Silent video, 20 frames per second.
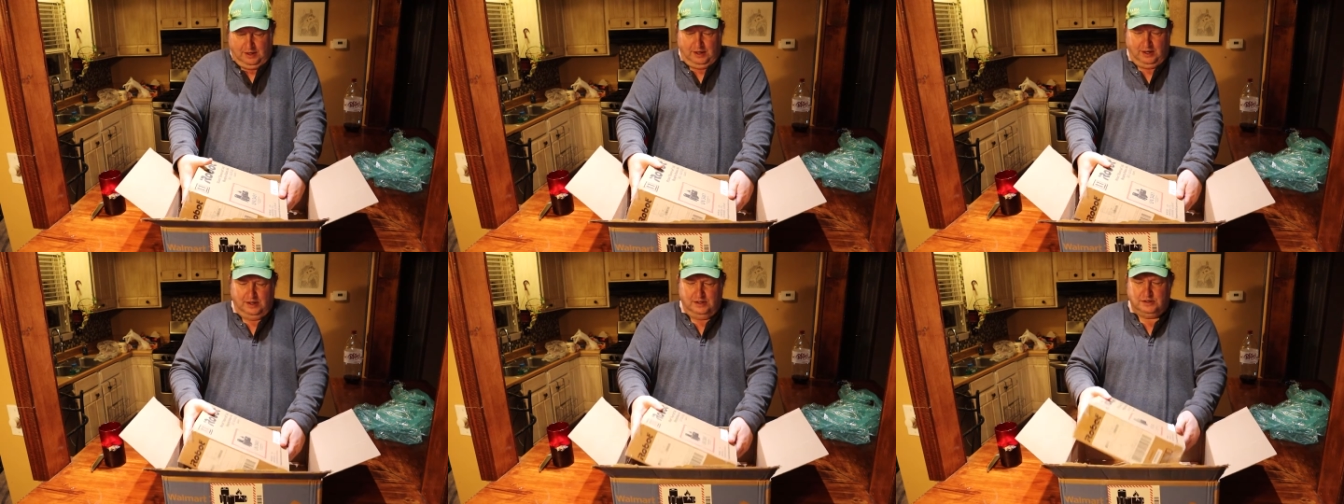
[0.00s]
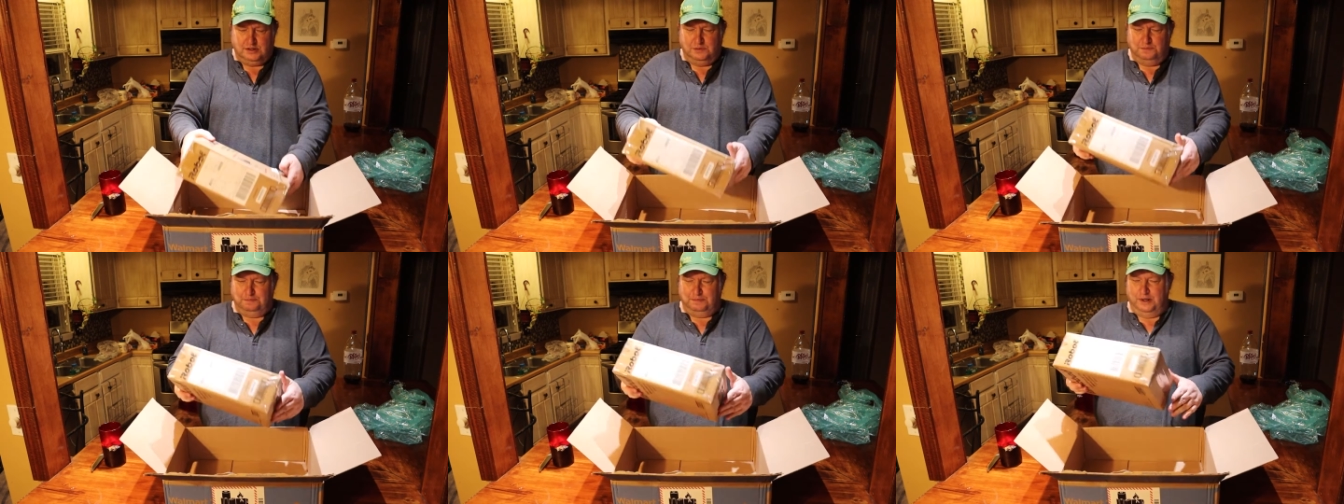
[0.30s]
And
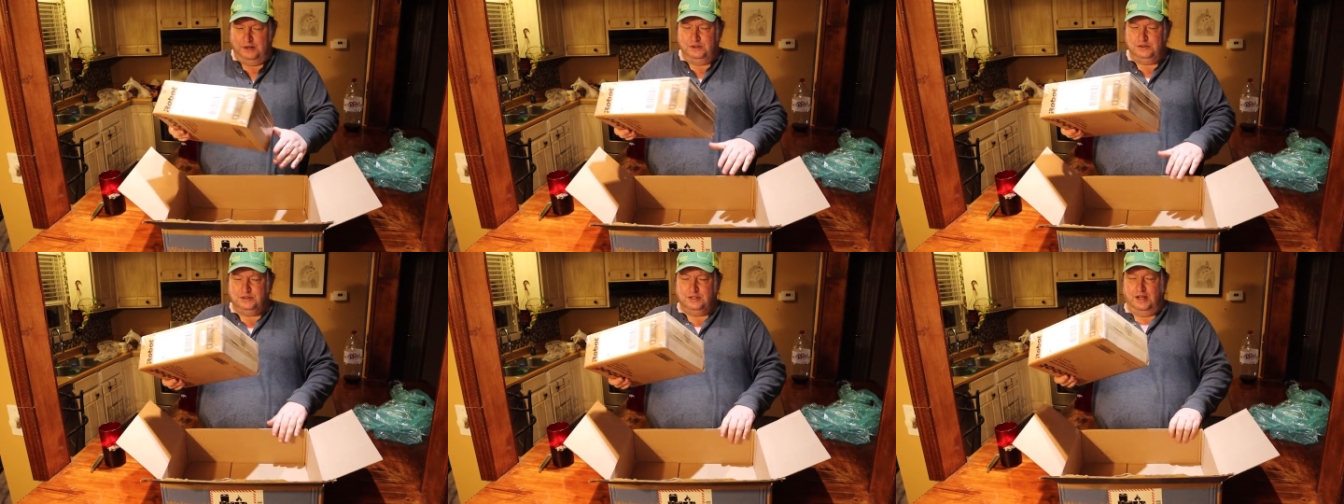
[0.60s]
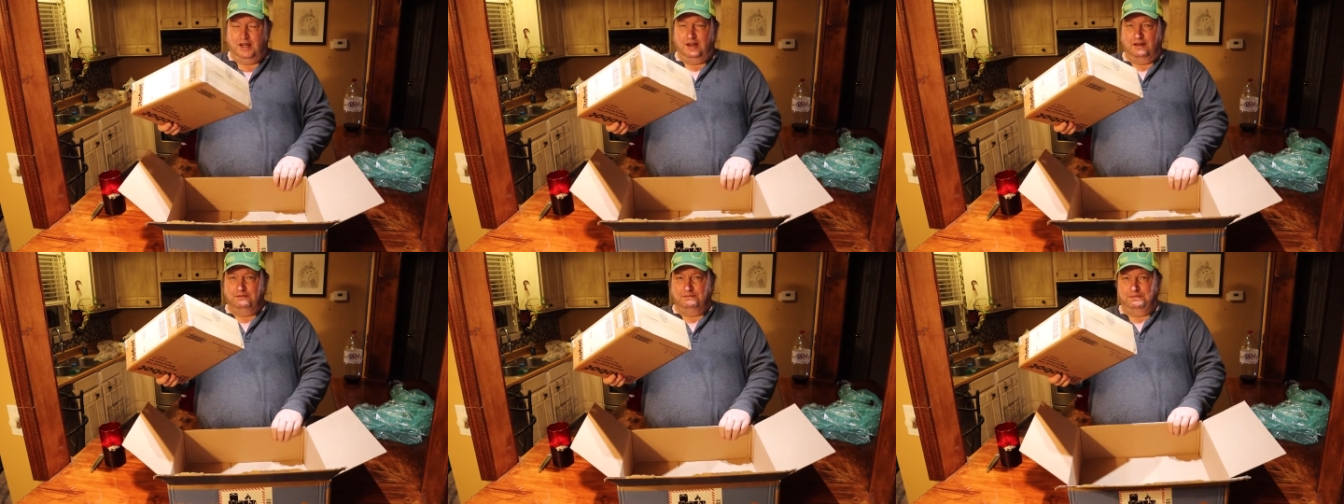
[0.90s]
it's supposed
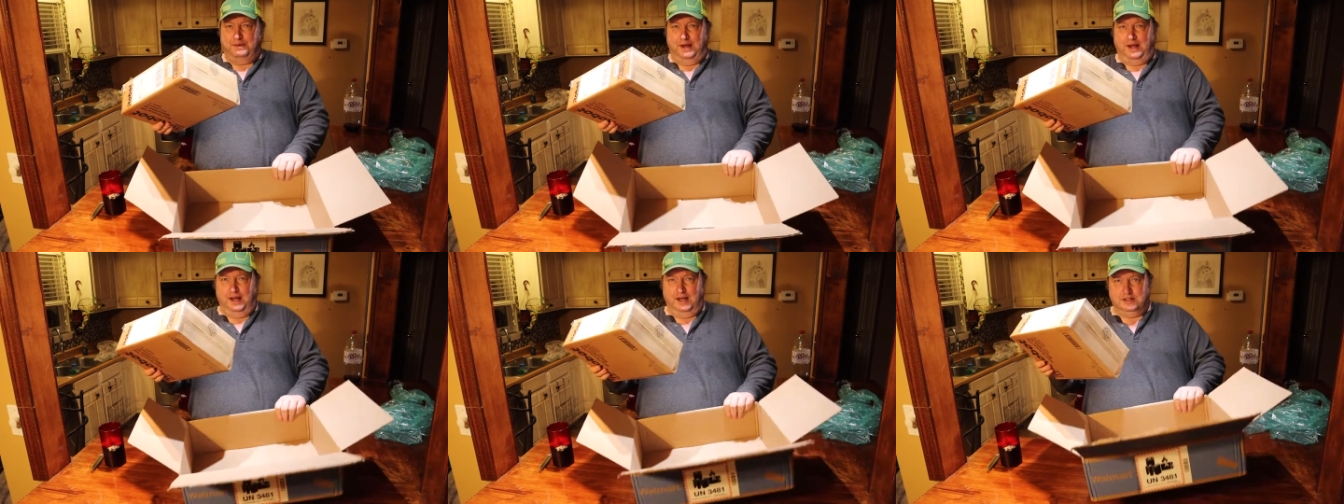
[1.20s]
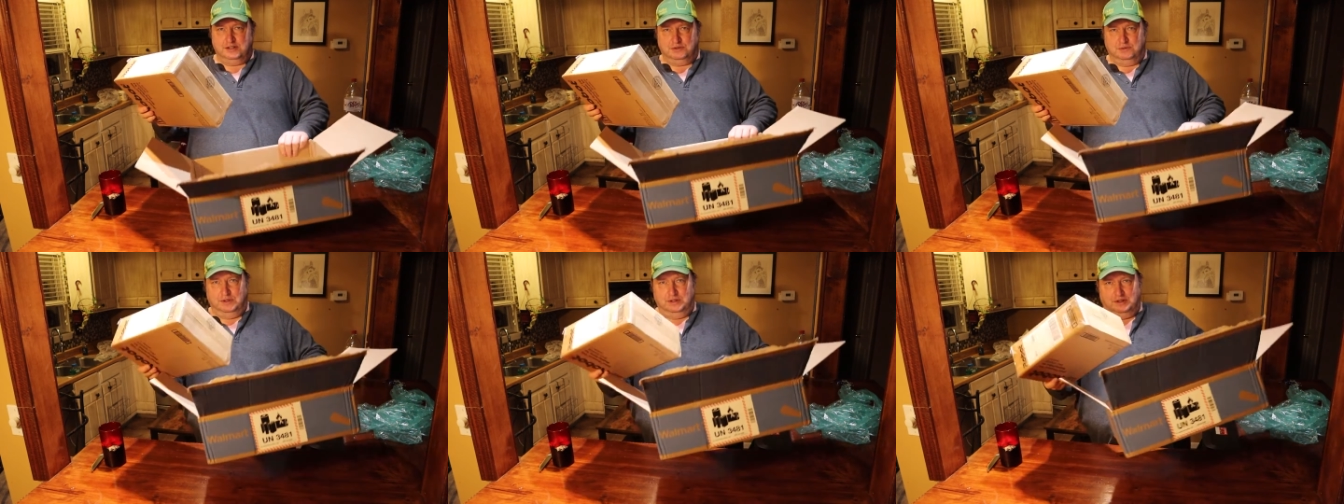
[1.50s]
to have
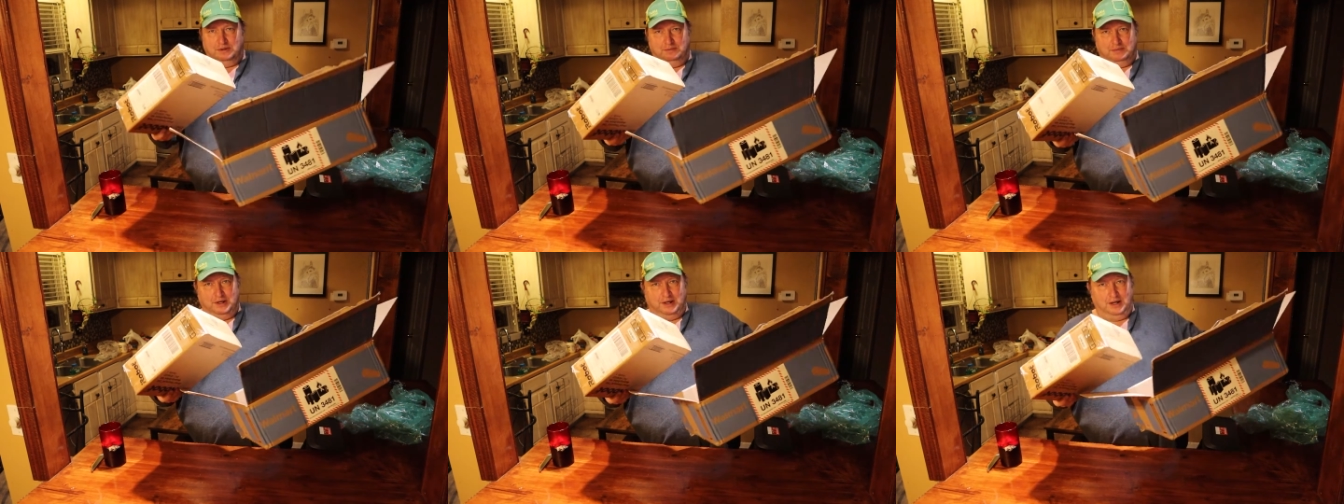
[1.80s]
pads with it,